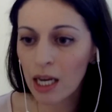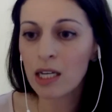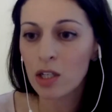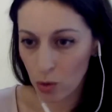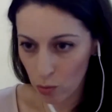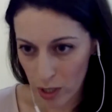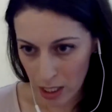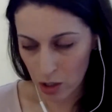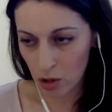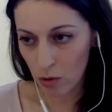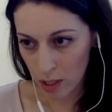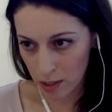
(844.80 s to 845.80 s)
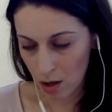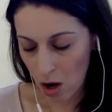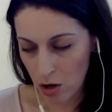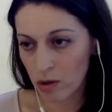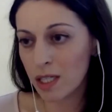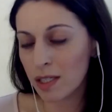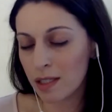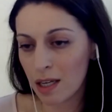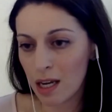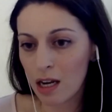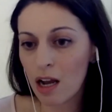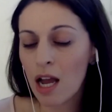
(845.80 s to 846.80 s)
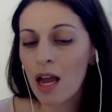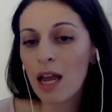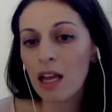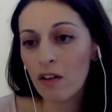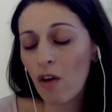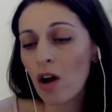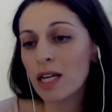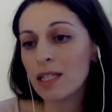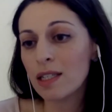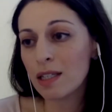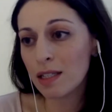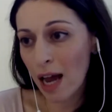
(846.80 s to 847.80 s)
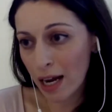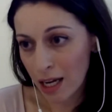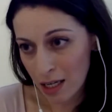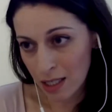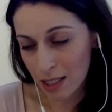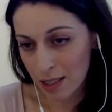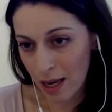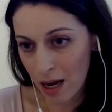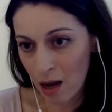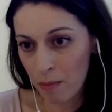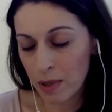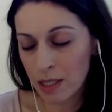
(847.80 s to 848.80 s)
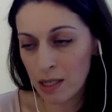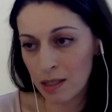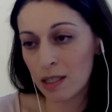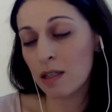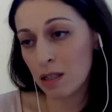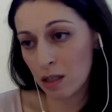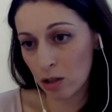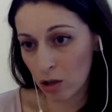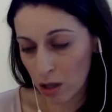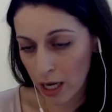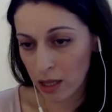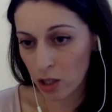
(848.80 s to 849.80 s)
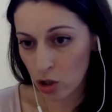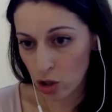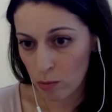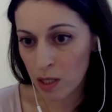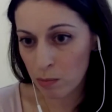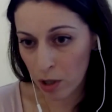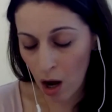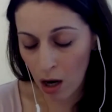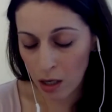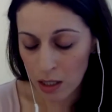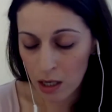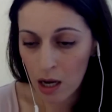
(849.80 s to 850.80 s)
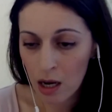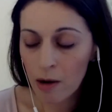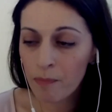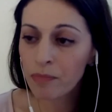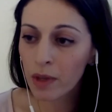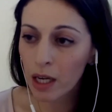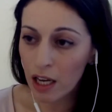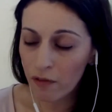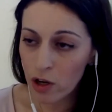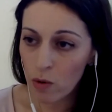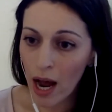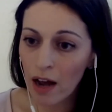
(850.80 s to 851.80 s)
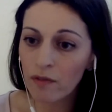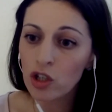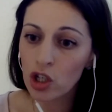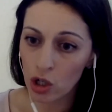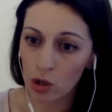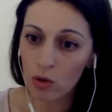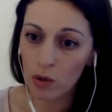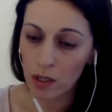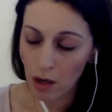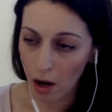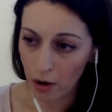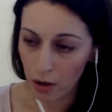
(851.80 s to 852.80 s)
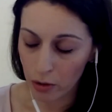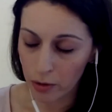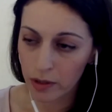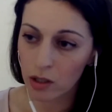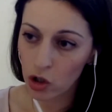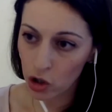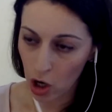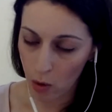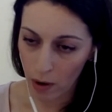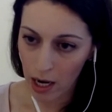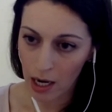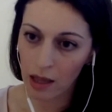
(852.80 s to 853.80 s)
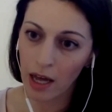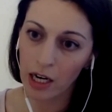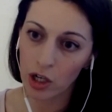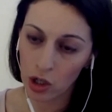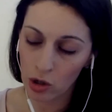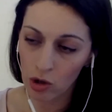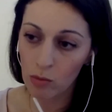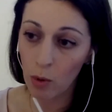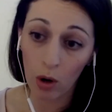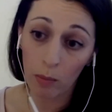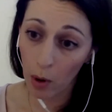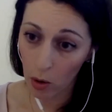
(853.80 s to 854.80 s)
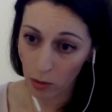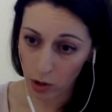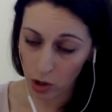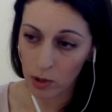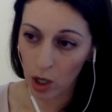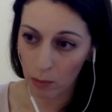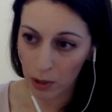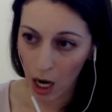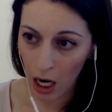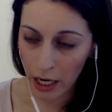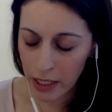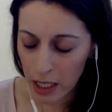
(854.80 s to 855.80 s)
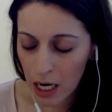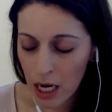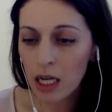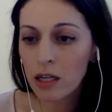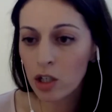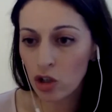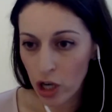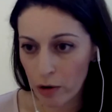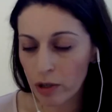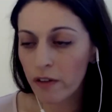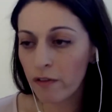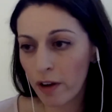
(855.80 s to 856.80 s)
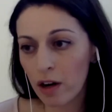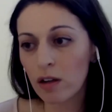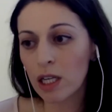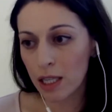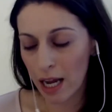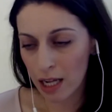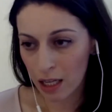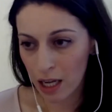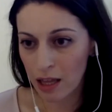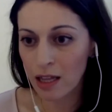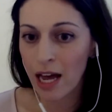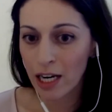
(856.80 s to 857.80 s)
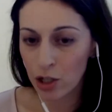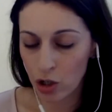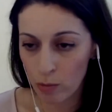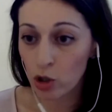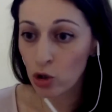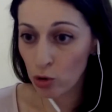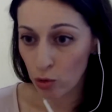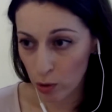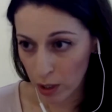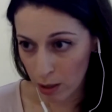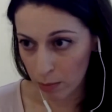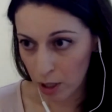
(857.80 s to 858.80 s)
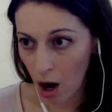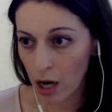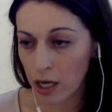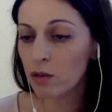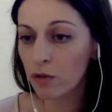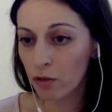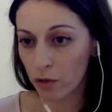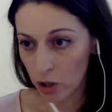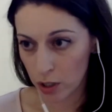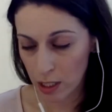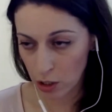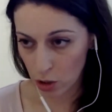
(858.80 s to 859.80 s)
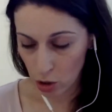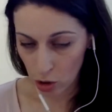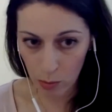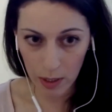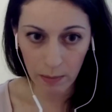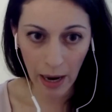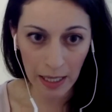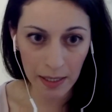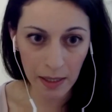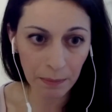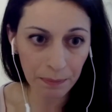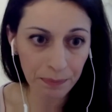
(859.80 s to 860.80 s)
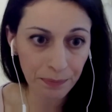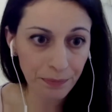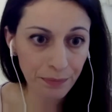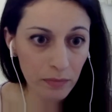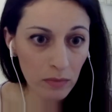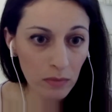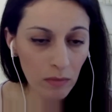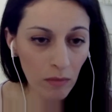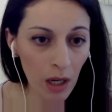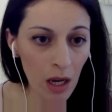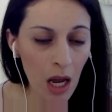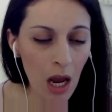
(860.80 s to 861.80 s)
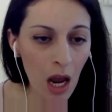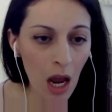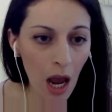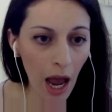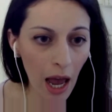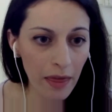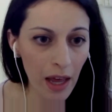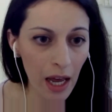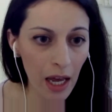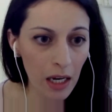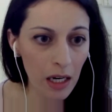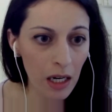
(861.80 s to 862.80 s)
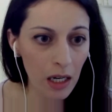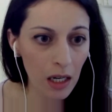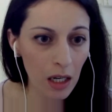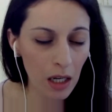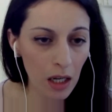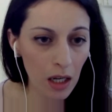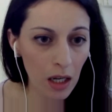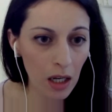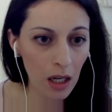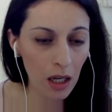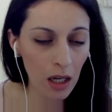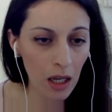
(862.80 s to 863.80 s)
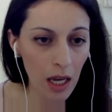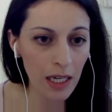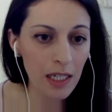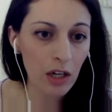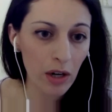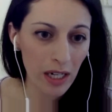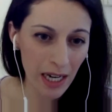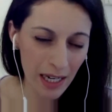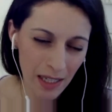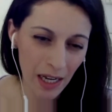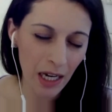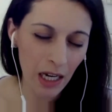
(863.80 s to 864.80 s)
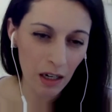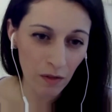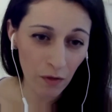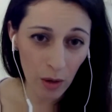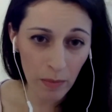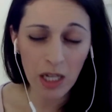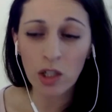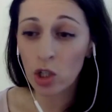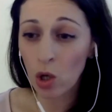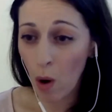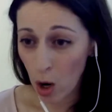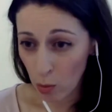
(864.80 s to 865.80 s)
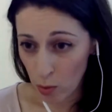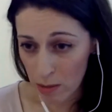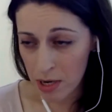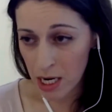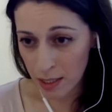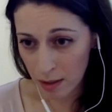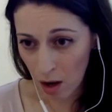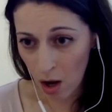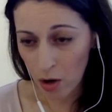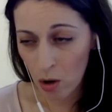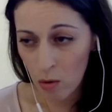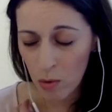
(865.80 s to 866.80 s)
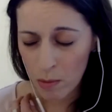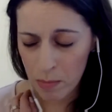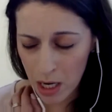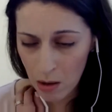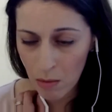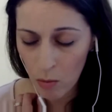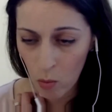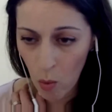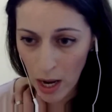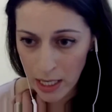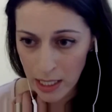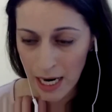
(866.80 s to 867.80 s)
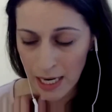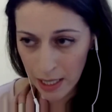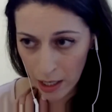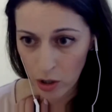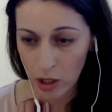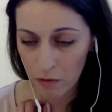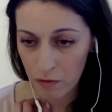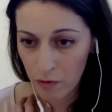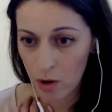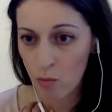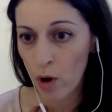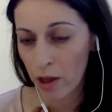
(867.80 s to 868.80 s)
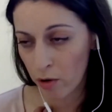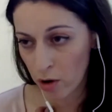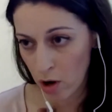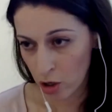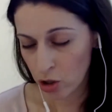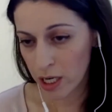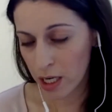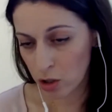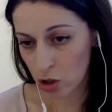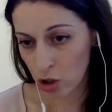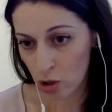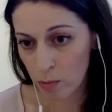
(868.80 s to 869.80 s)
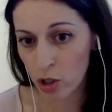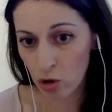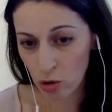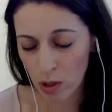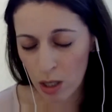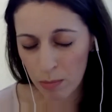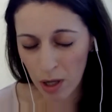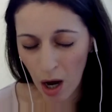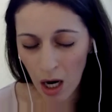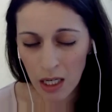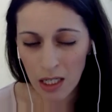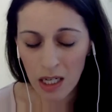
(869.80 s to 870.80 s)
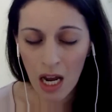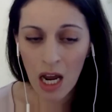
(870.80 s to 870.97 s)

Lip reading: is to redo the sono to see if on a second exam, does it still look like the tube is blocked. If you have two sonos showing that a tube or both tubes are blocked, it's generally fairly likely then that tube is truly blocked versus tubal spasm. And then, is there a test that can confirm this? So a repeat sono would be one test that could confirm whether or not a tube is truly blocked.